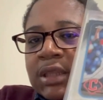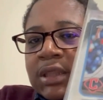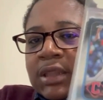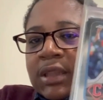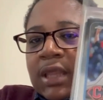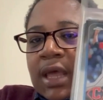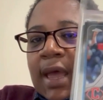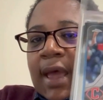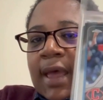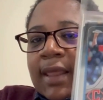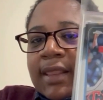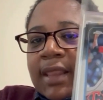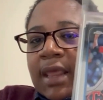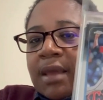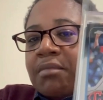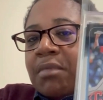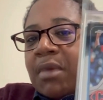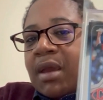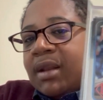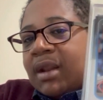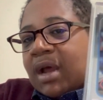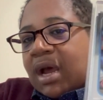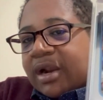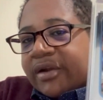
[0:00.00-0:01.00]
that they
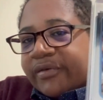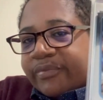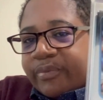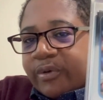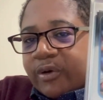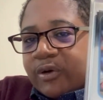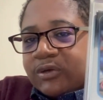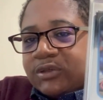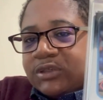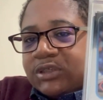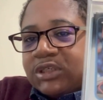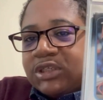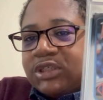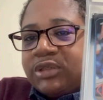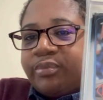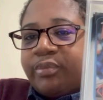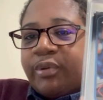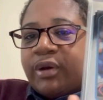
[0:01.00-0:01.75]
may not have purchased,